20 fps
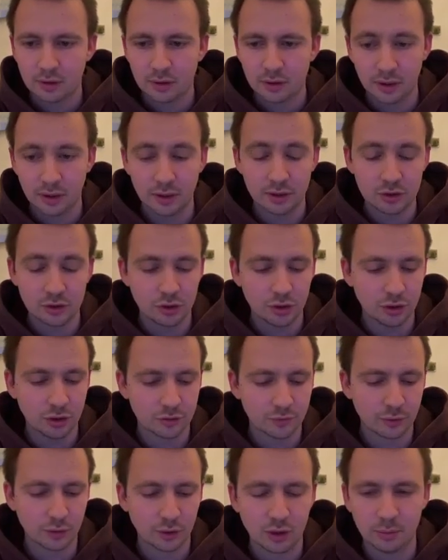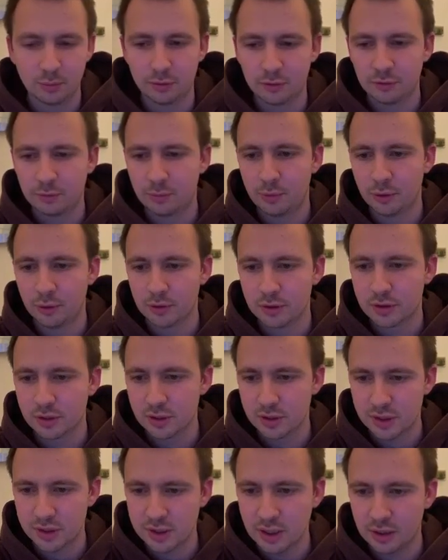in exchange for a couple of pawns.
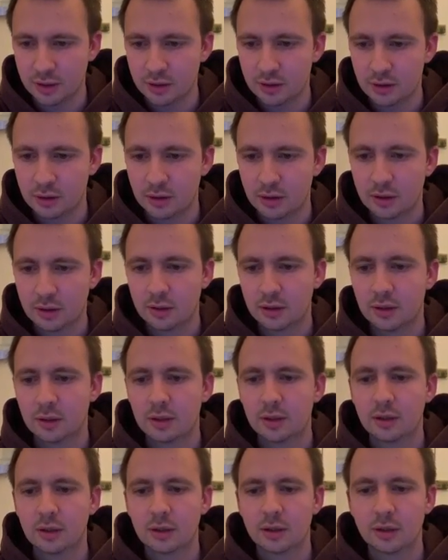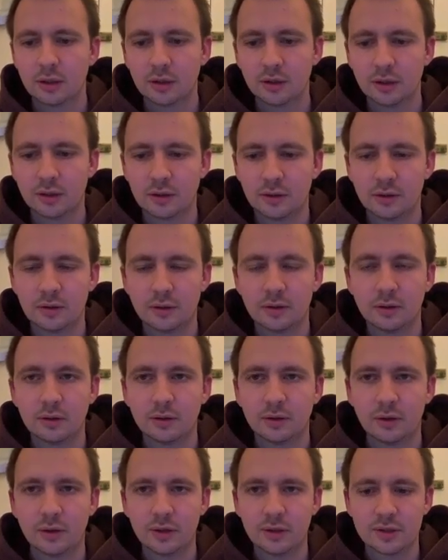Instead, he did
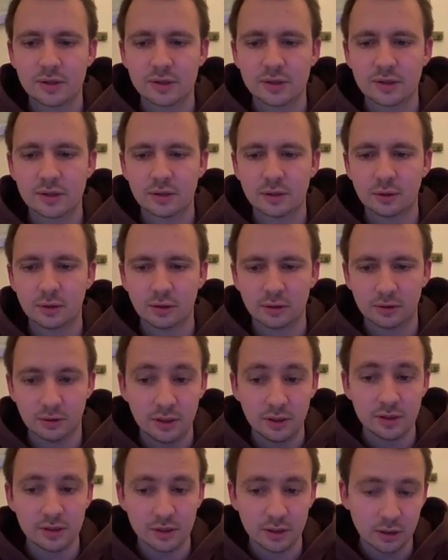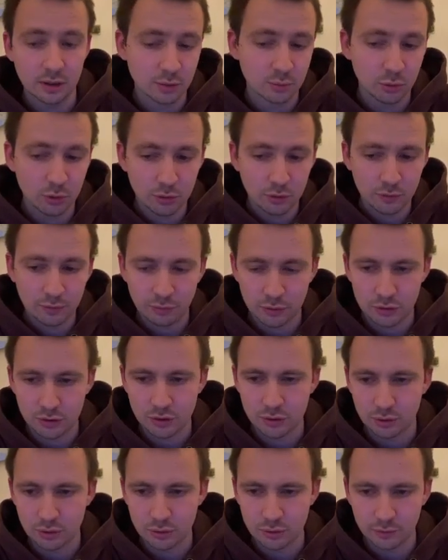this d6 move, which
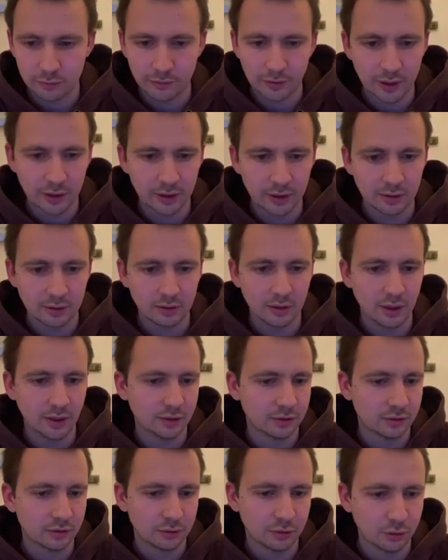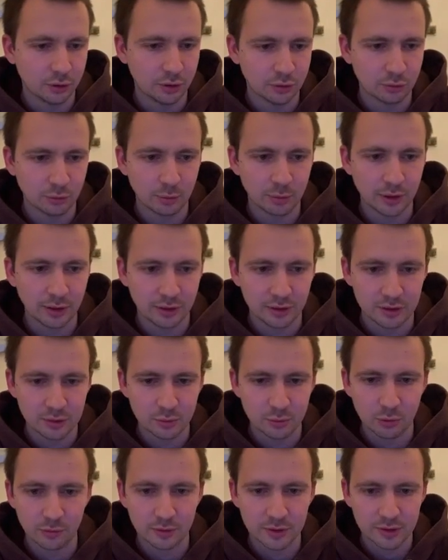is also fine. Later you need to play
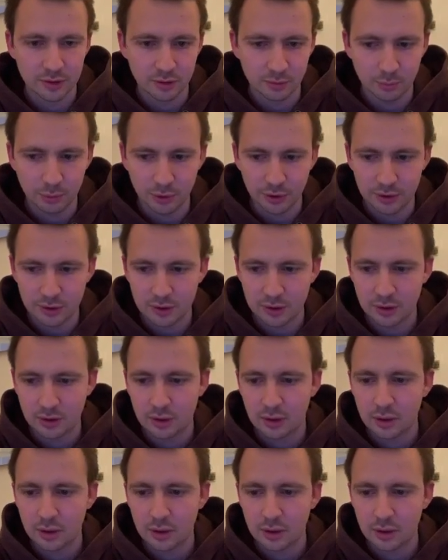this move at some point.